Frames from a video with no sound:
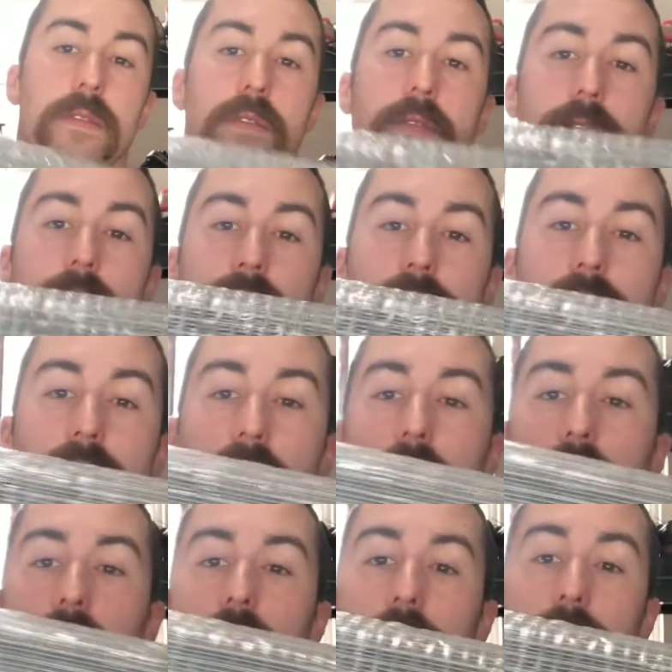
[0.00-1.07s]
this
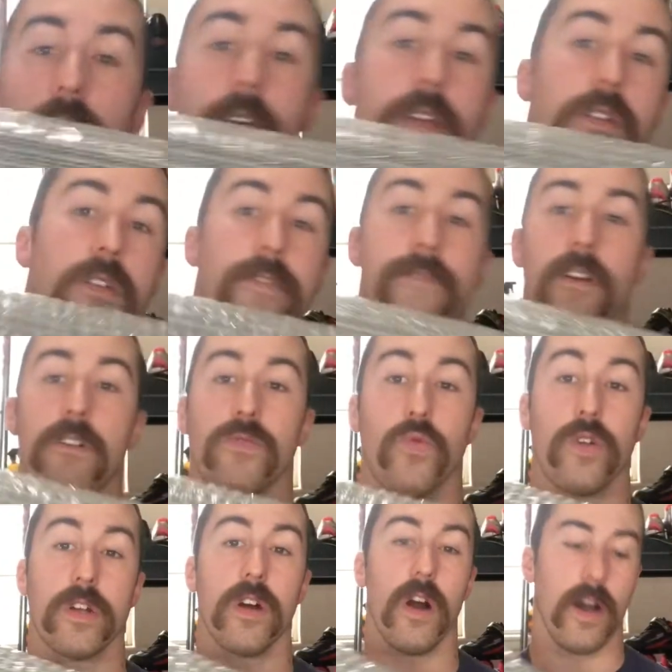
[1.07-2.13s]
thing of
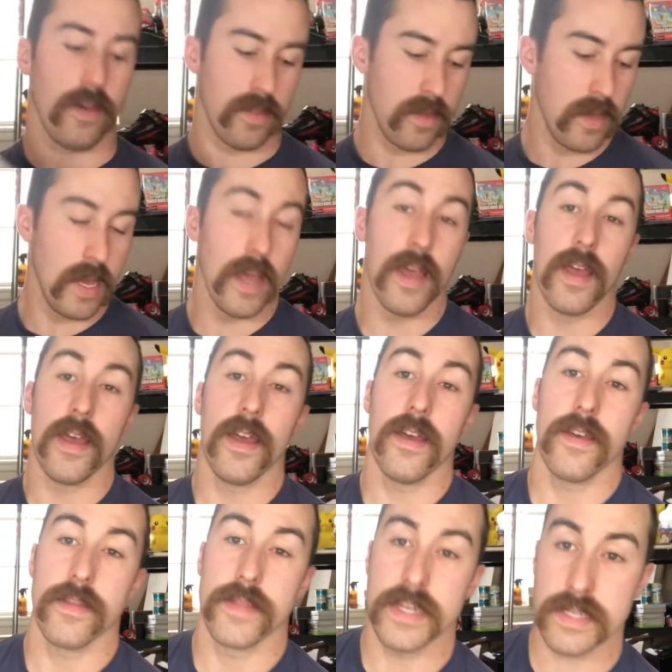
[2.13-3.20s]
hardware cloth.
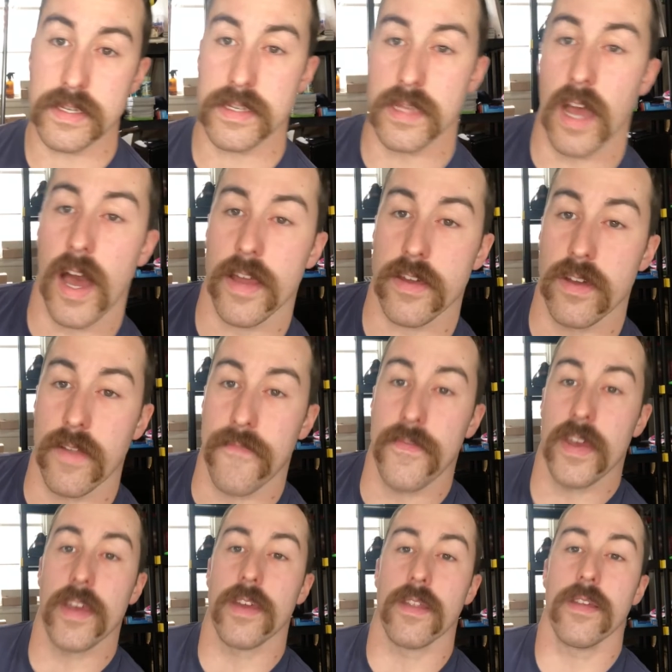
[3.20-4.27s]
This is not going to
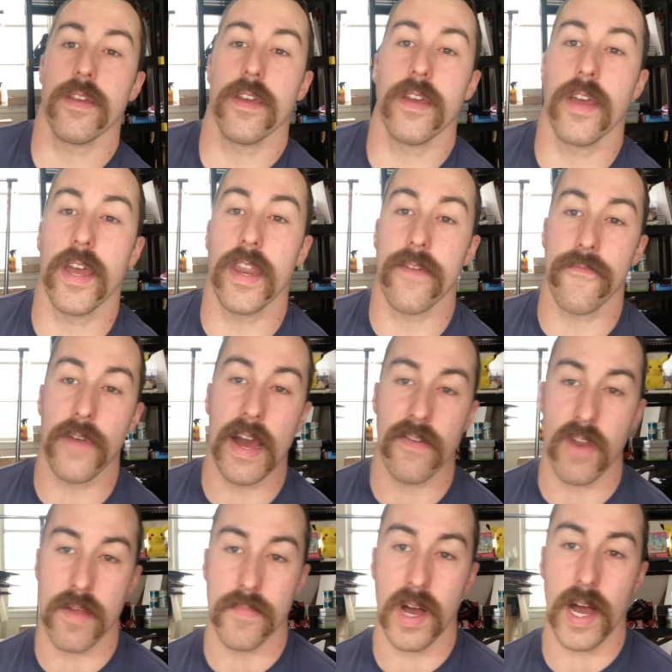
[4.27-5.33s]
fit in a flat
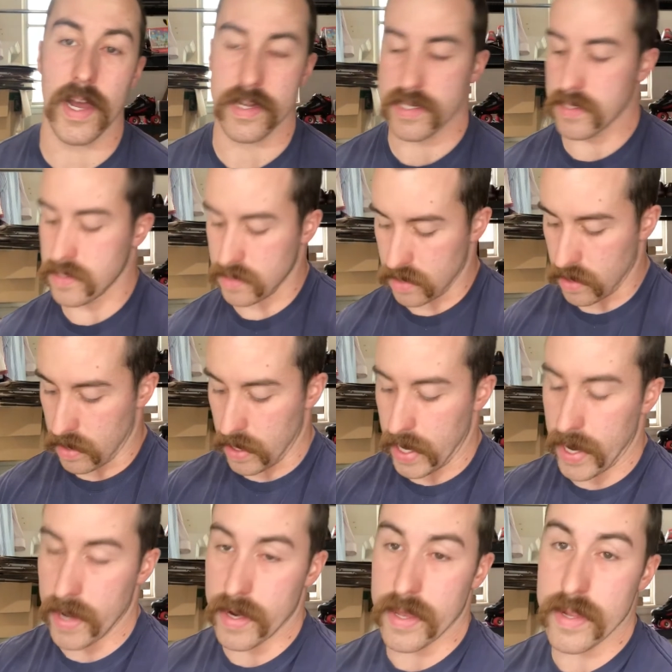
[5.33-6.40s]
rate box,
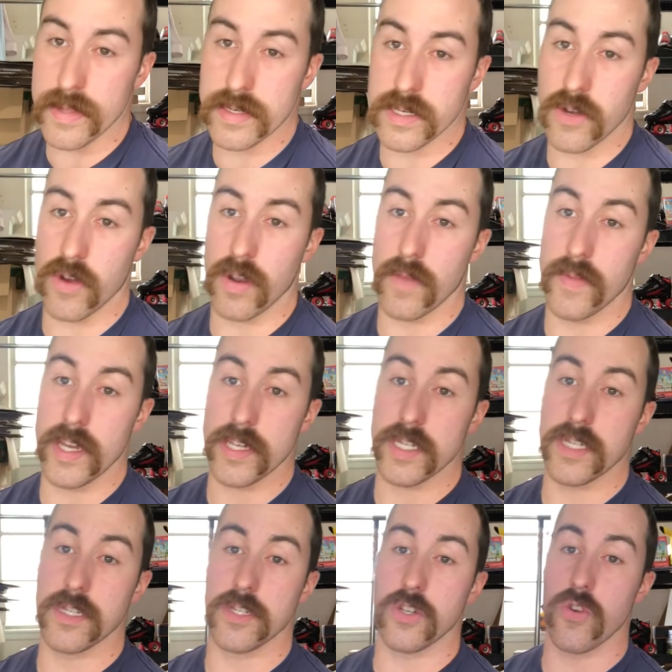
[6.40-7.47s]
and it is going to be
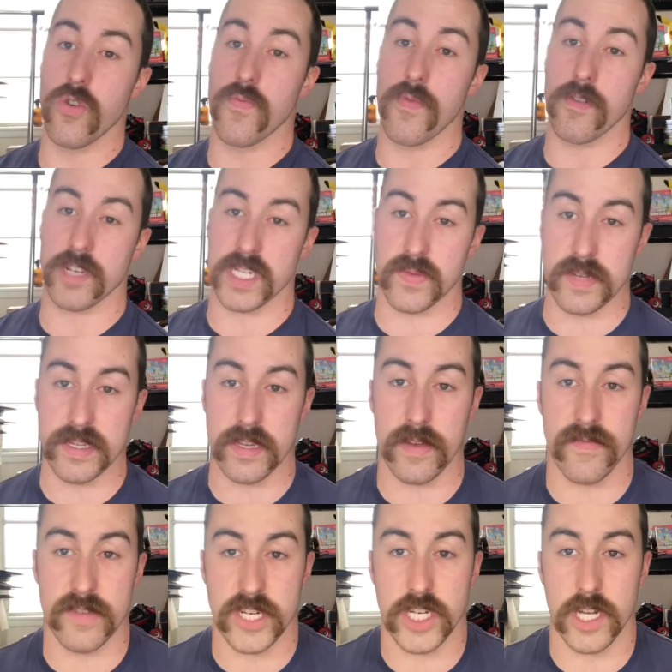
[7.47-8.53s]
super
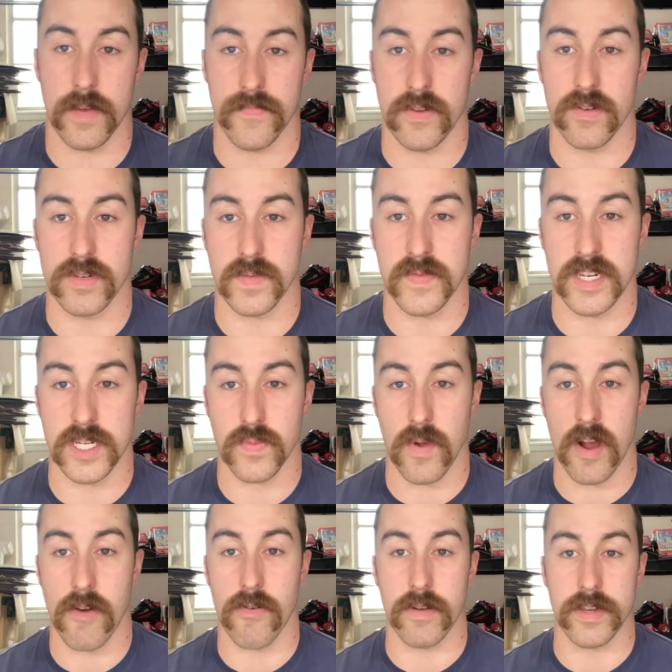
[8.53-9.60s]
expensive to ship USPS
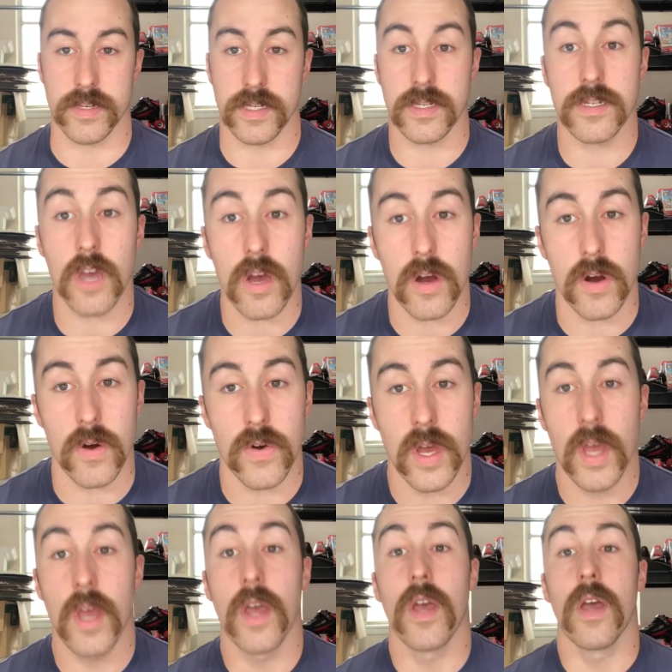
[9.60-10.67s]
priority. So
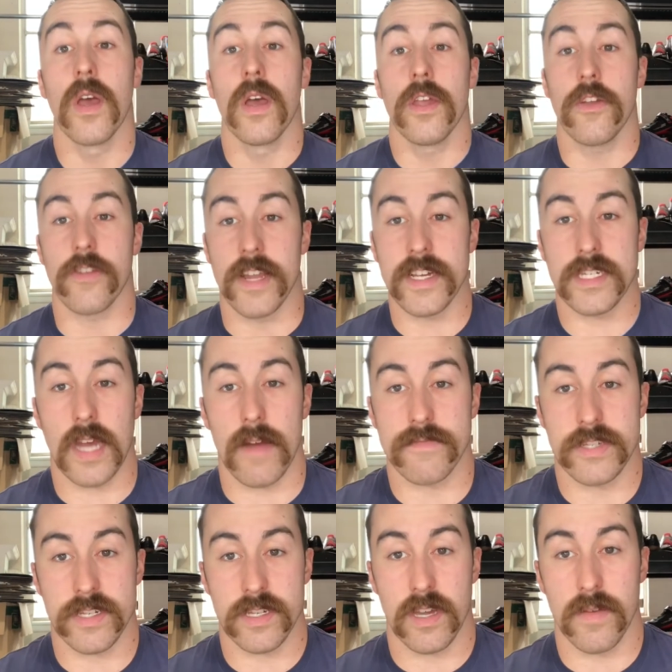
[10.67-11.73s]
your next
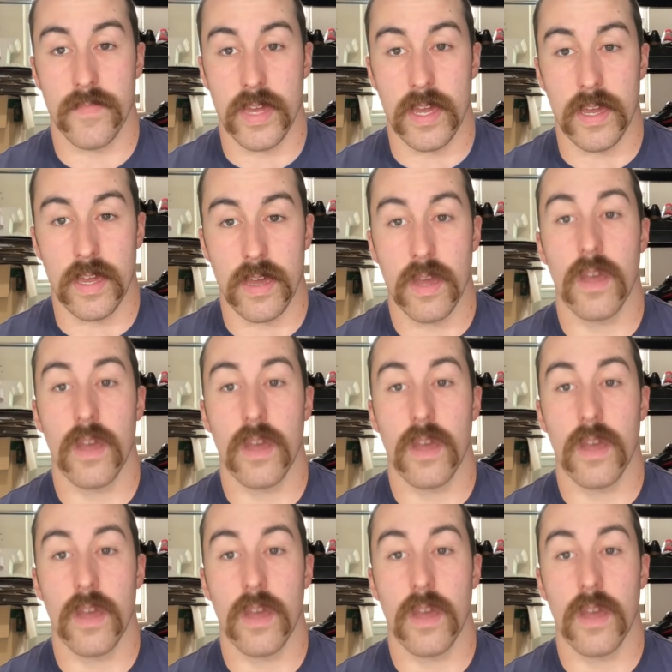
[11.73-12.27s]
option is going to be